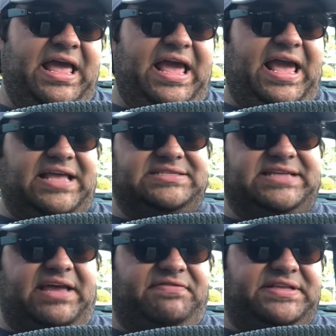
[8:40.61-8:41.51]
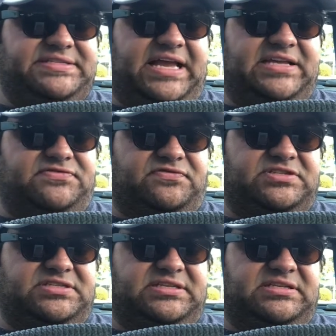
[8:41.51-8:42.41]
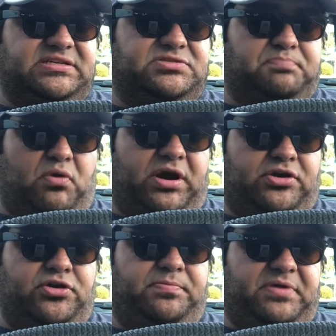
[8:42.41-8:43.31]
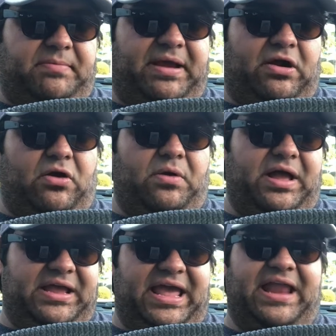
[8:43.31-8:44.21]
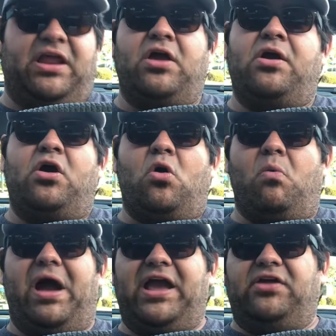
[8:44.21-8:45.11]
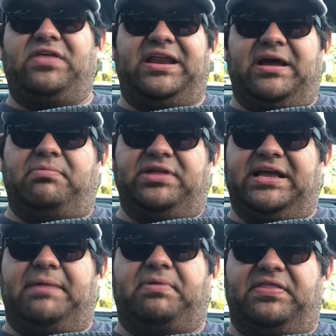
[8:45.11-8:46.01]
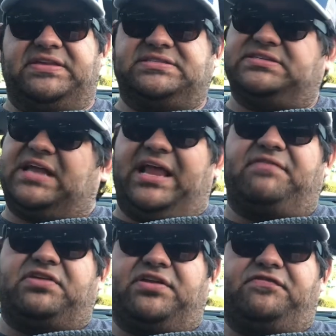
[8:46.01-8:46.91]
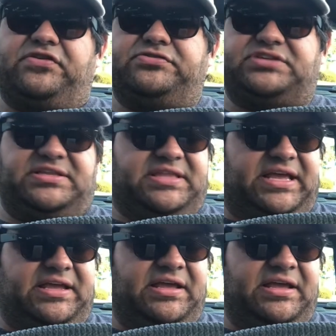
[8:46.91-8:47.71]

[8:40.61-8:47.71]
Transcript: 87 stands for Sport Coupe Camaro. Again, why are they doubling up on this? This is kind of a confusing thing.